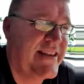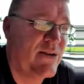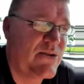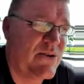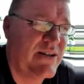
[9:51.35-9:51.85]

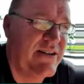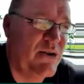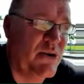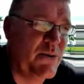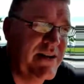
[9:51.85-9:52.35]
They'll try to
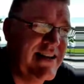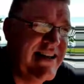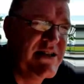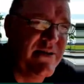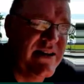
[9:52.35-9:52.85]
do it with
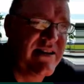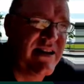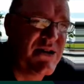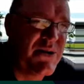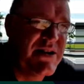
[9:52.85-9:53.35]
each of our
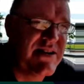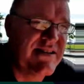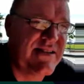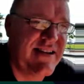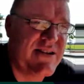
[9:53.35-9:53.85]

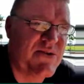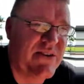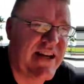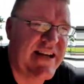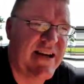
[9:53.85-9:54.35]
countries as
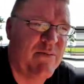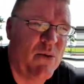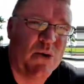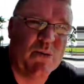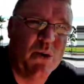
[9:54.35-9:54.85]
they get
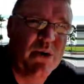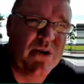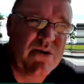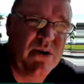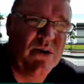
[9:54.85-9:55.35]
more and more
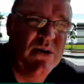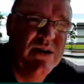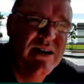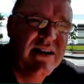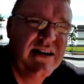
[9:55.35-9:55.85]
control.